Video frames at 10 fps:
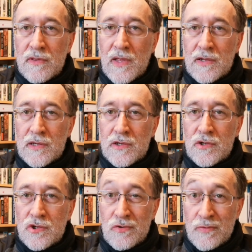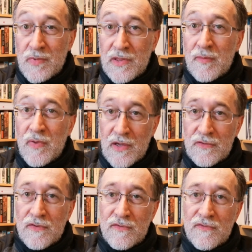that should be the
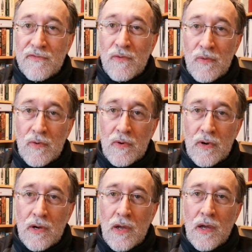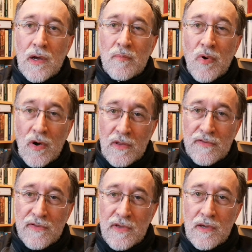basis for
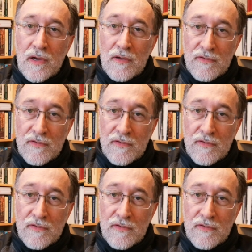policy,